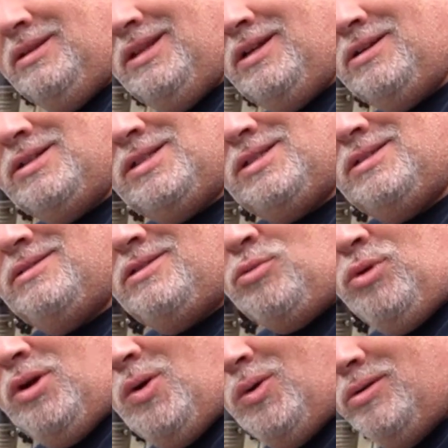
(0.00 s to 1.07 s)
There's
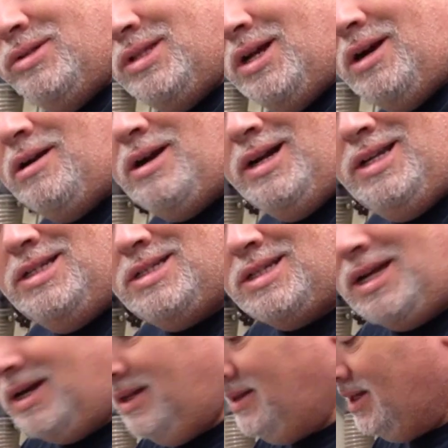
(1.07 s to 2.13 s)
3 holes there on each
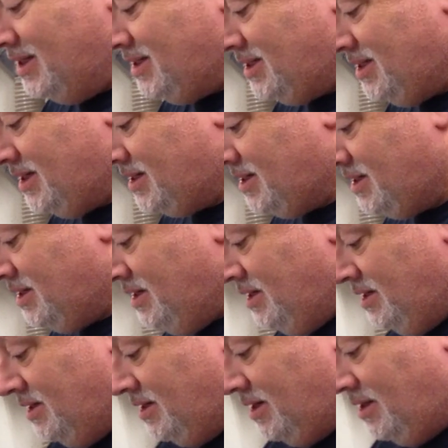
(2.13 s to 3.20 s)
side, that's 6,
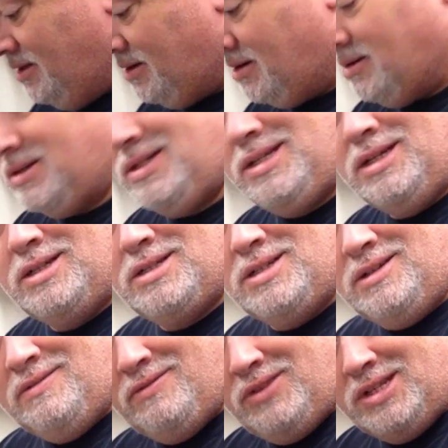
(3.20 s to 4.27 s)
and there are 6
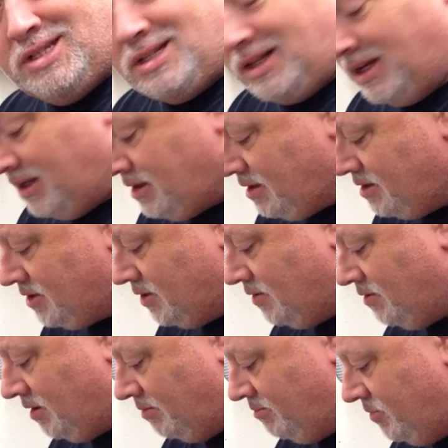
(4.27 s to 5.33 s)
of this length,
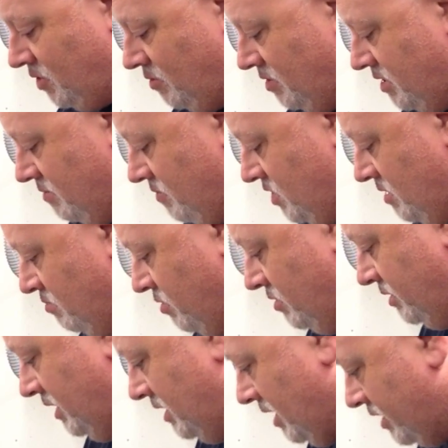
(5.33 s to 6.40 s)
so I'm doing some simple
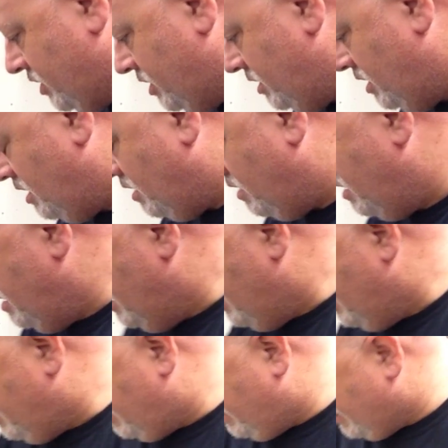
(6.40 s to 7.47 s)
deduction here,
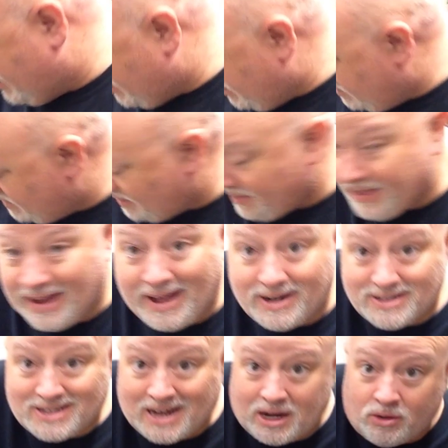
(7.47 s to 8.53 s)
guessing that that
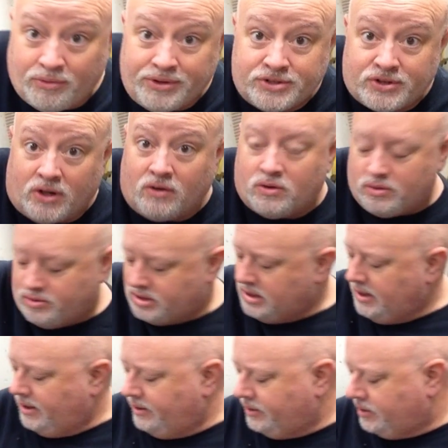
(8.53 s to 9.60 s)
is how this all goes
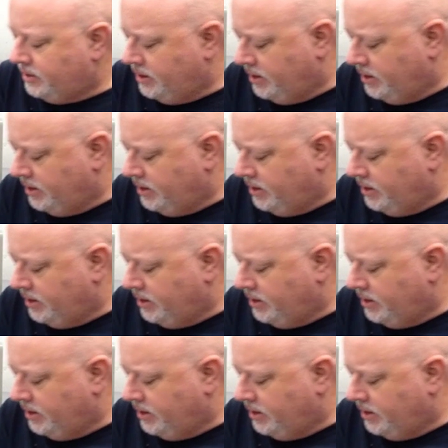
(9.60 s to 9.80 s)
together.